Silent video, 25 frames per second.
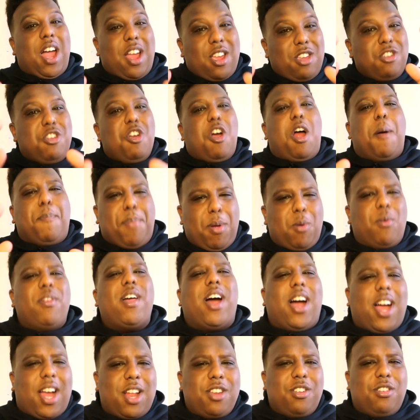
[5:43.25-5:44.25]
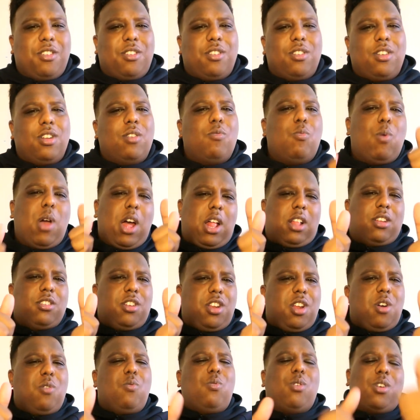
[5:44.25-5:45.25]
You're happy with that, aren't you? Well, you
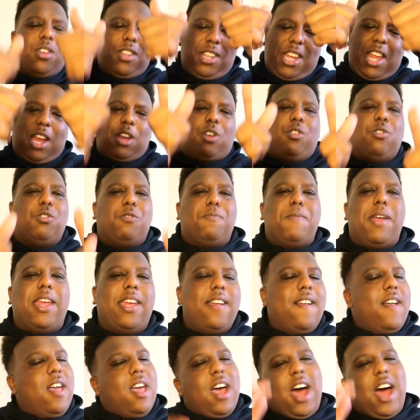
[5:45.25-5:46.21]
know what? Yeah, good, mate.